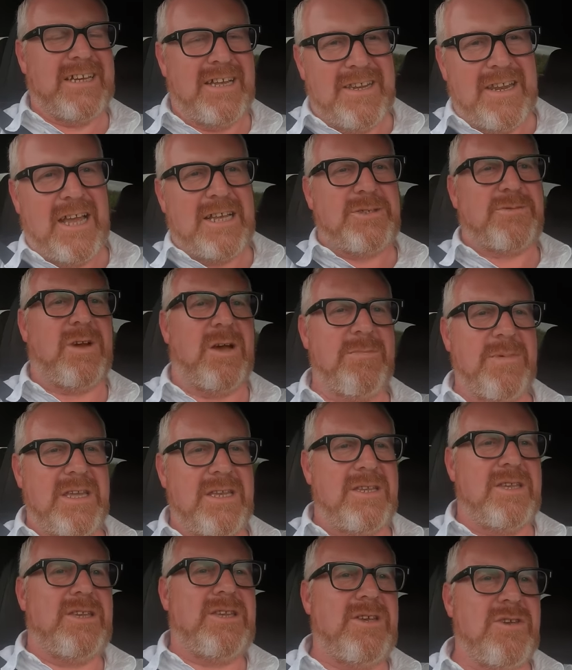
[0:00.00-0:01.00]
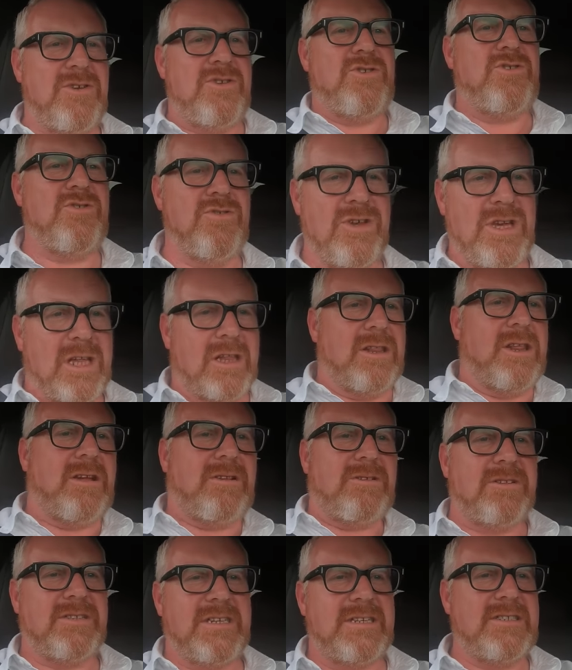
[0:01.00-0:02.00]
And that's what I mean, you, you get
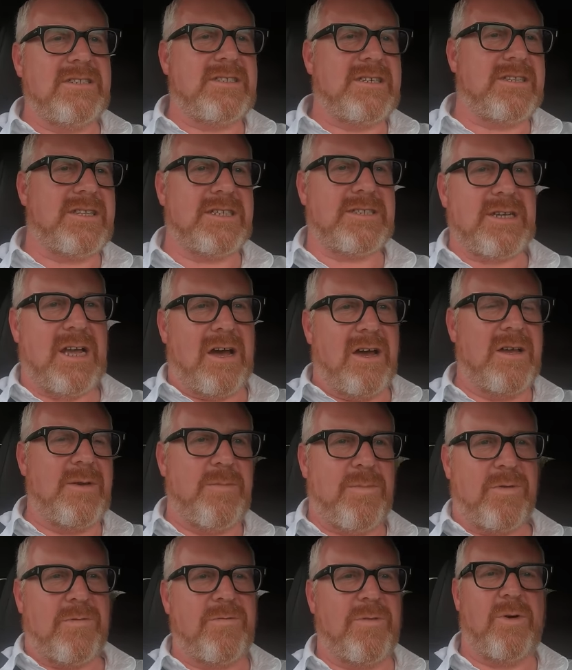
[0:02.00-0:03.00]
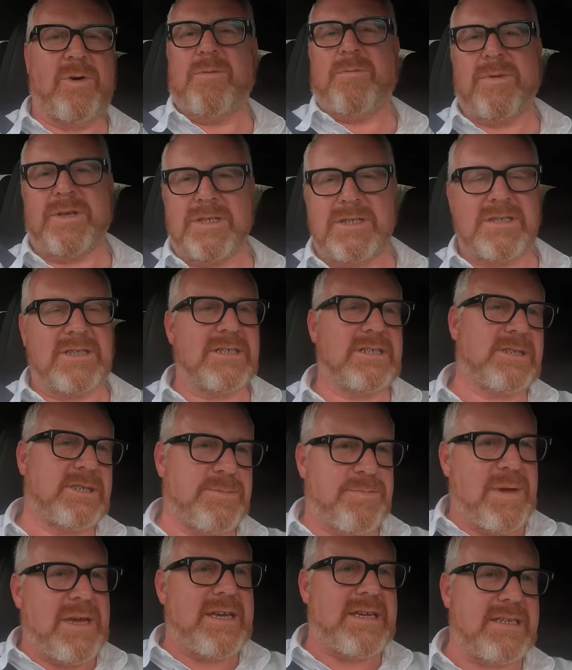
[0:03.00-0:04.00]
lulled into this high performance, this
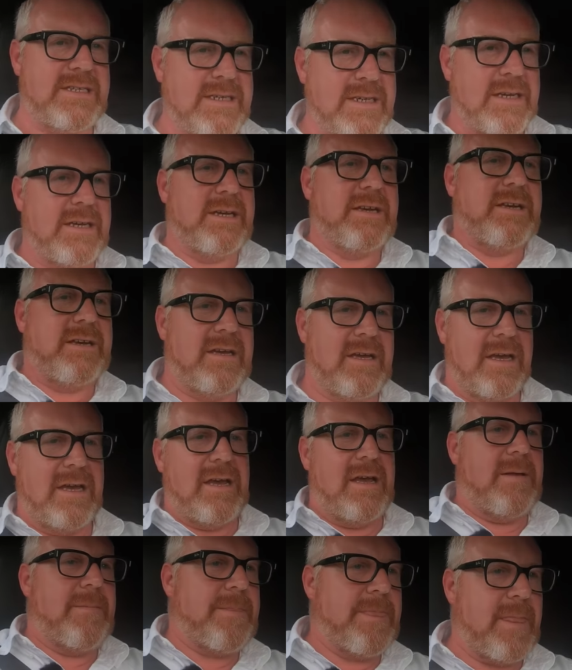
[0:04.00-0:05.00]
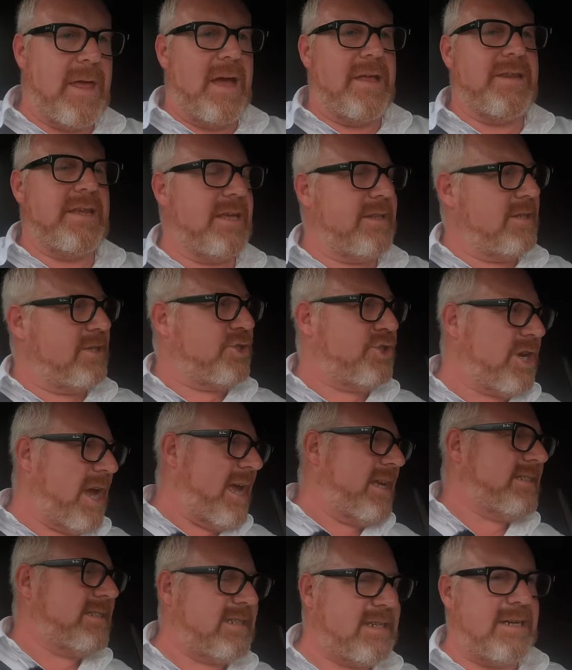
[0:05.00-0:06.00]
speed, and then the
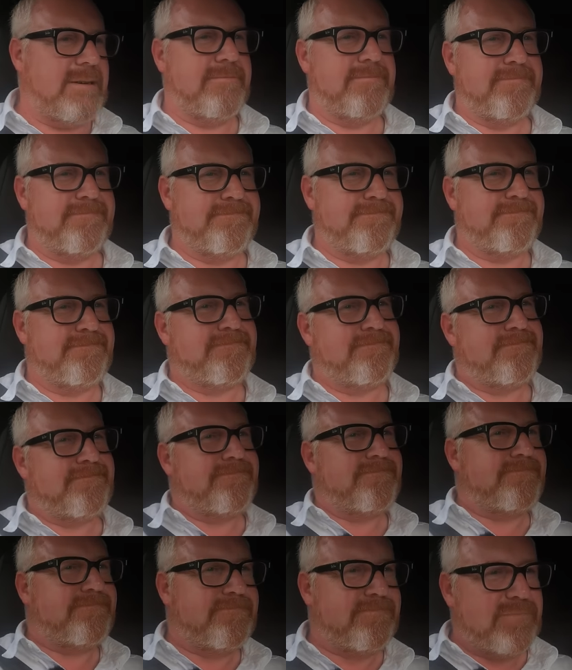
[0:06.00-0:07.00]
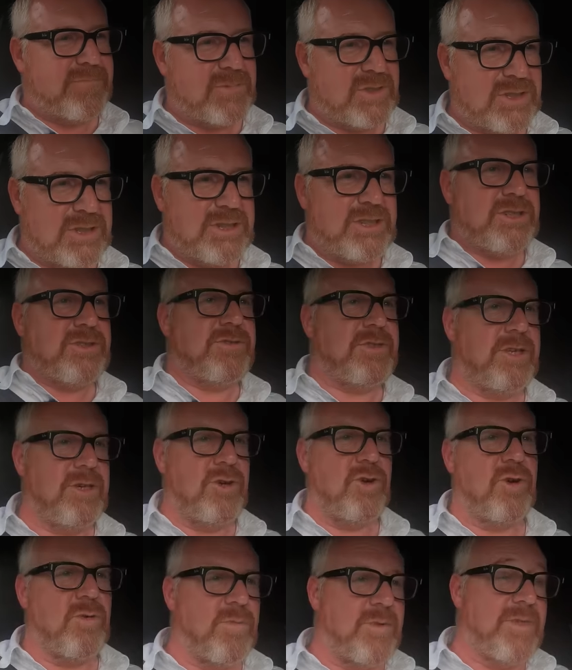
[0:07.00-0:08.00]
chassis doesn't really
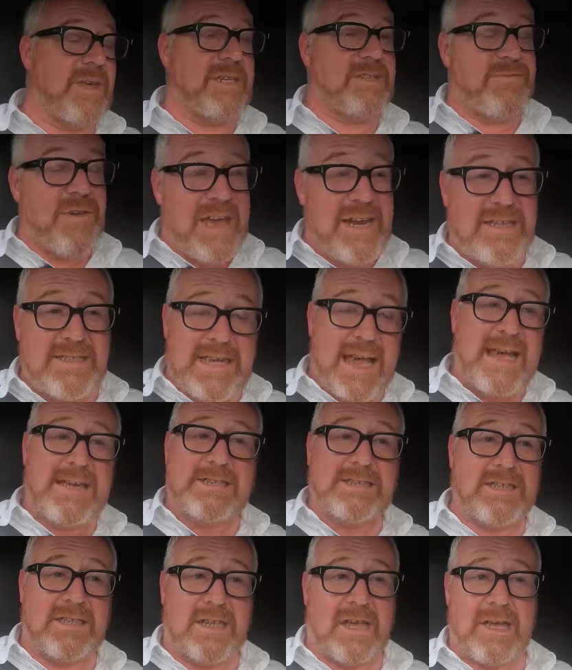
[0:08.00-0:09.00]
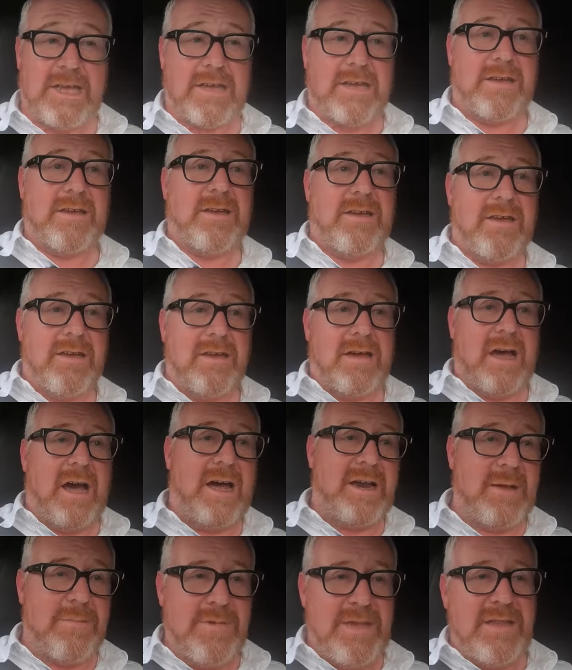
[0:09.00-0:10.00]
cope with it. It's very Tesla-like,
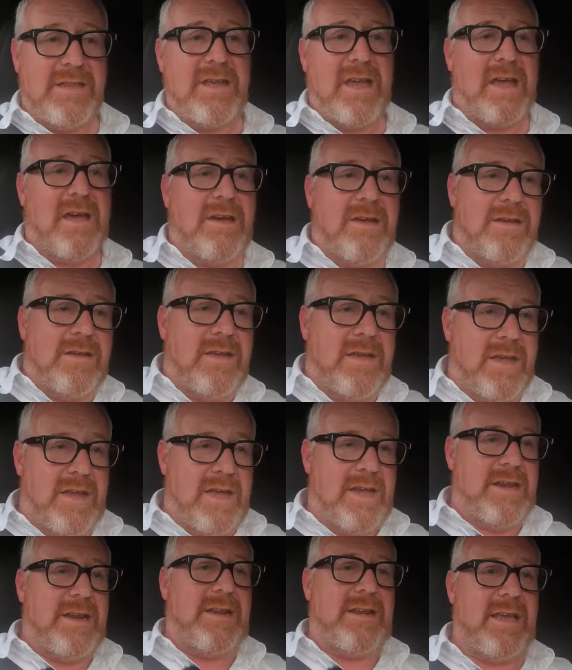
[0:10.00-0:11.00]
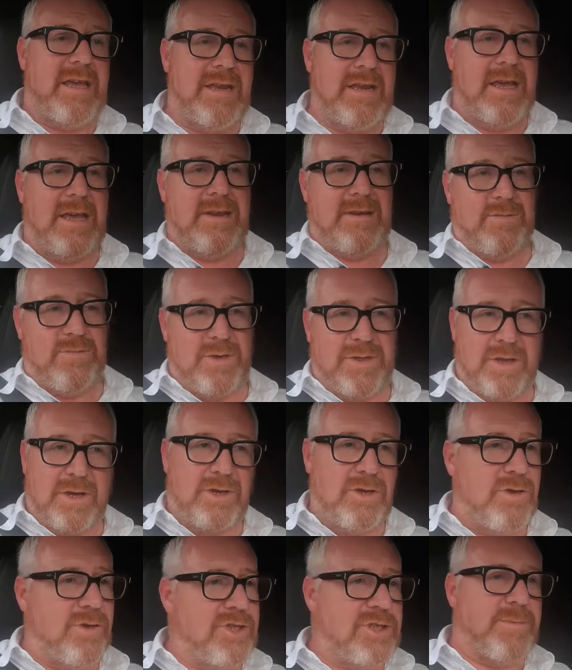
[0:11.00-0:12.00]
and I mean that in a, in, in, with
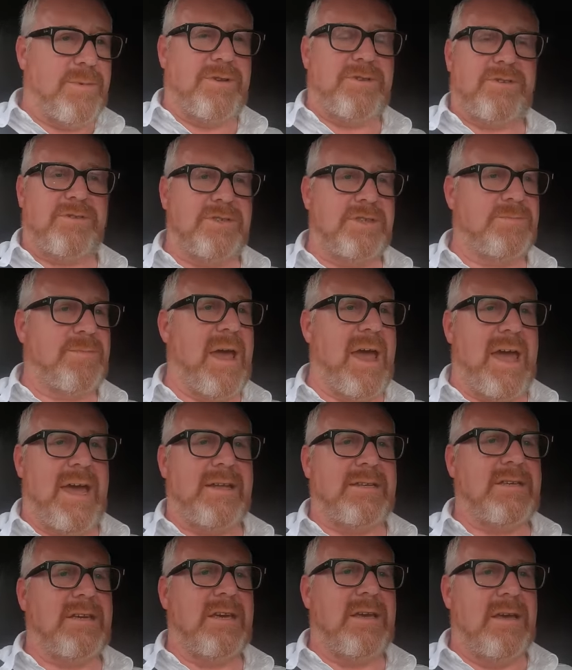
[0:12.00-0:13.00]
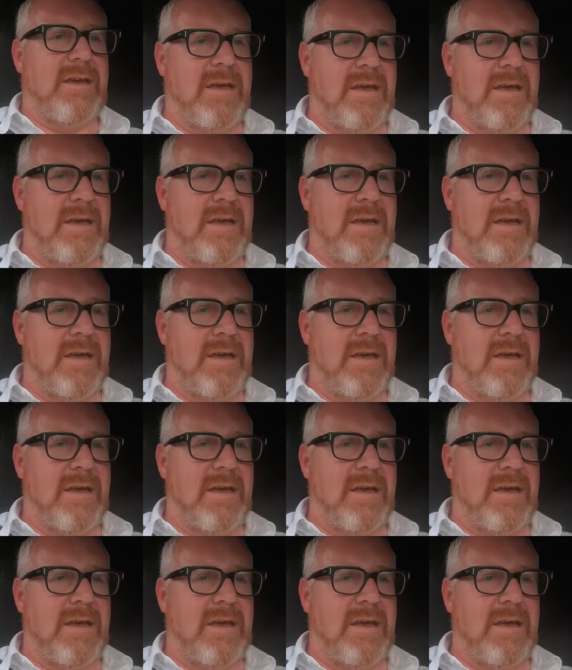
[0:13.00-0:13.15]
a huge amount of respect.